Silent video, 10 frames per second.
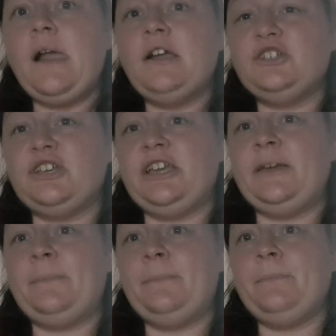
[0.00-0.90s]

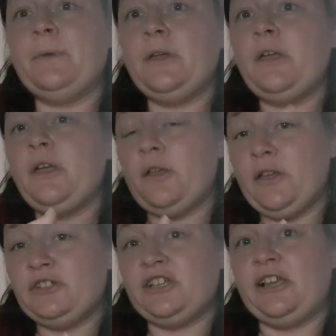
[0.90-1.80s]
She
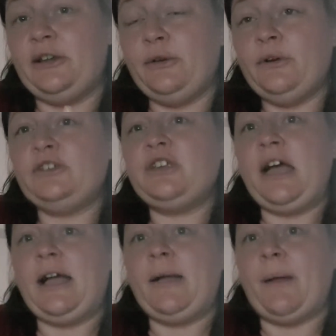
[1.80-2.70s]
lured
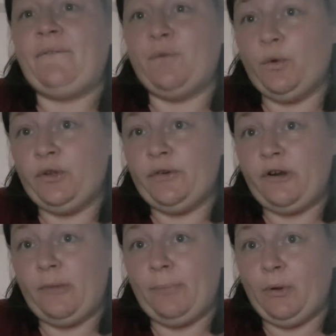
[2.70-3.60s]
a
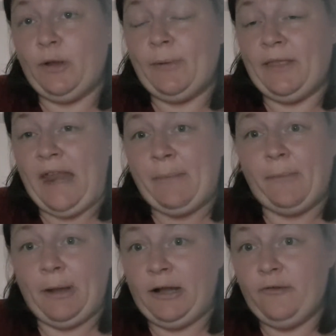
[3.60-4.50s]
4-year-old boy by the name
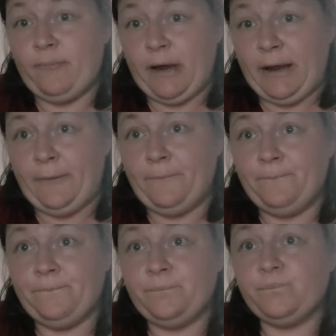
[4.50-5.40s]
of Martin
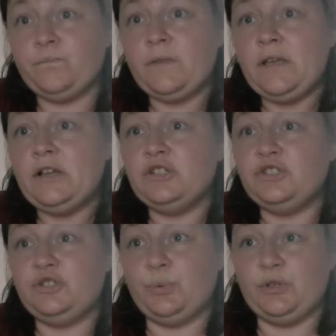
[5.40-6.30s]
Brown
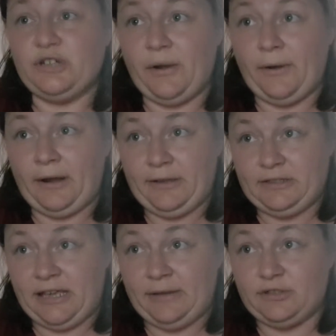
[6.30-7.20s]
to a
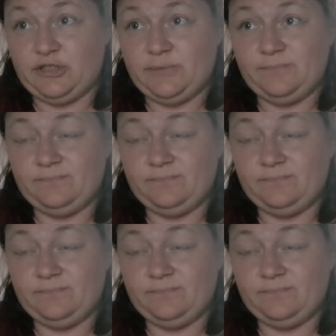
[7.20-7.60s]
derelict house.